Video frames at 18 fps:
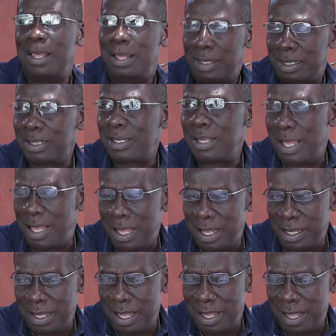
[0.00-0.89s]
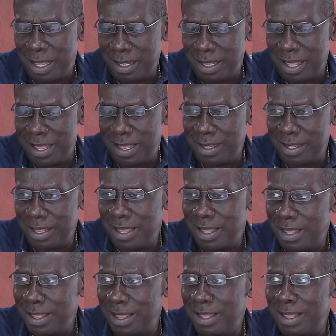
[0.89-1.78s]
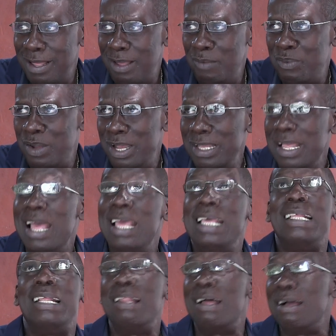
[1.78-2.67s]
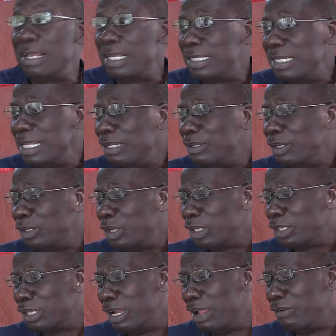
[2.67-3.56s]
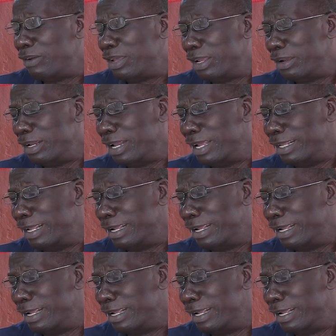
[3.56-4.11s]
Skaya Pai. It's the longest introduction ever here.